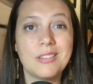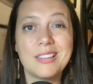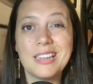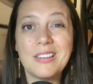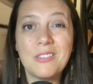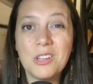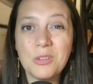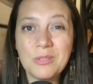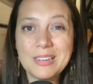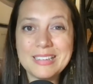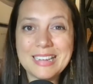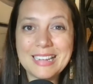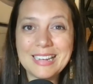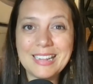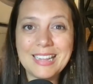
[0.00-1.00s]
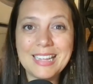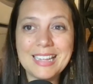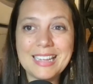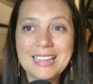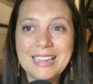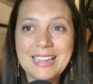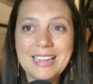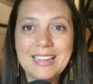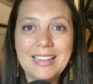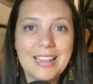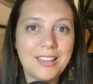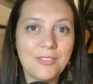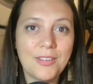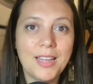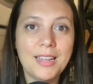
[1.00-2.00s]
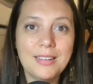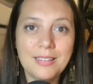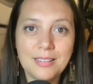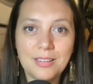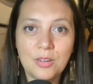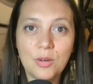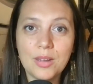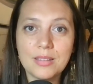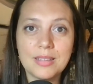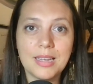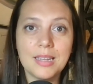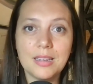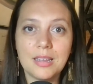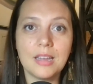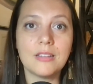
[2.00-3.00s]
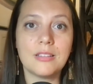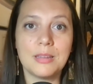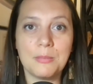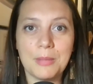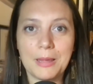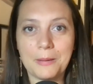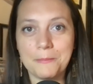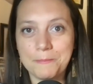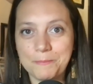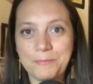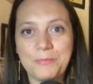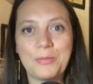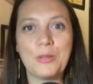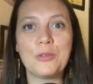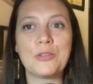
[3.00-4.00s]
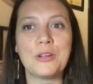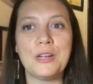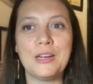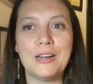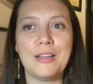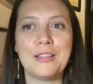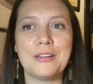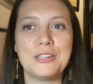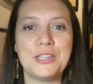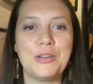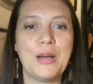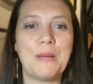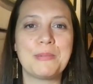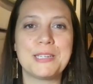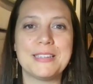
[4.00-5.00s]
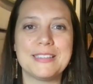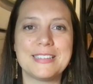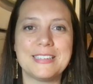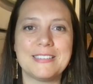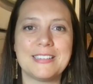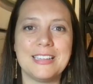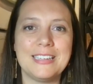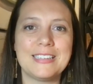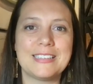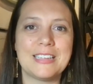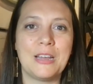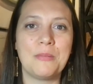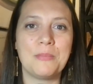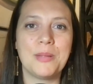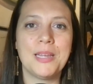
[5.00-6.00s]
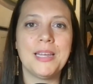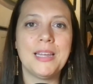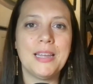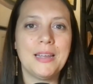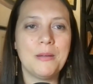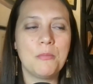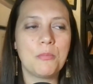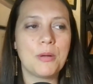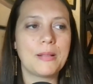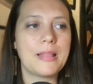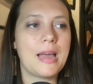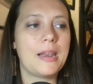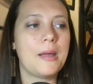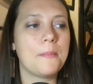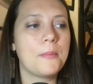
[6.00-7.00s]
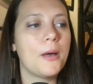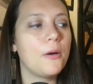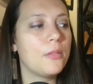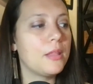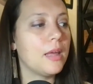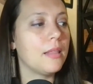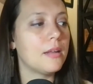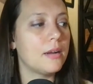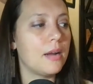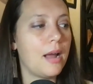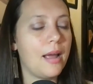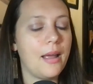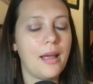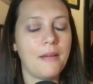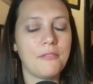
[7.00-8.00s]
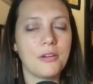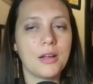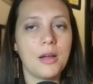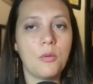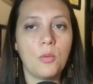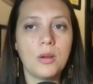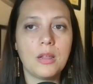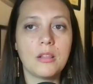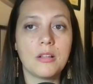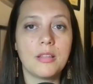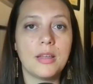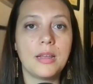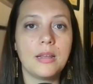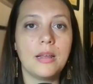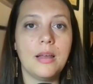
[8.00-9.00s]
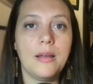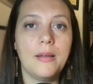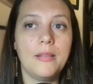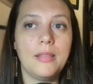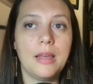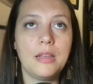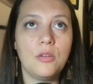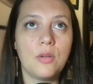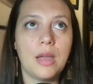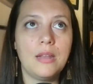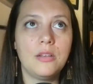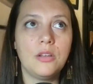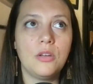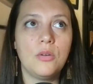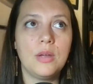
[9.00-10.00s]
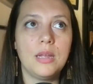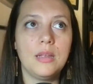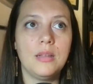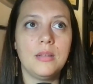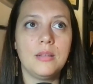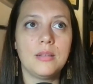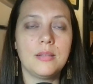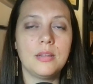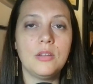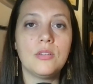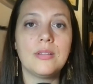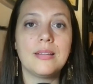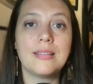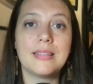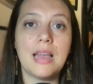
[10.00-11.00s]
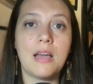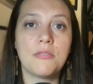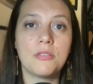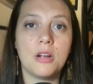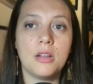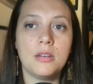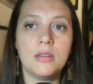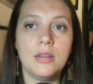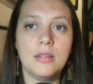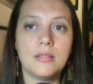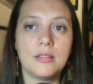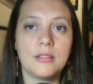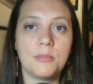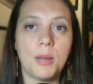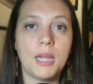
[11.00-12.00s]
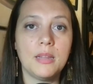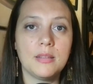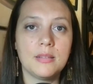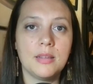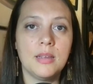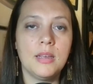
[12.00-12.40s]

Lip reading: And if you don't want to take anything, that's fine. Go outside and cuddle something. Those are your other two options to really just help bring that up. Oh, I forgot one other thing that you can do is using saffron as a spice.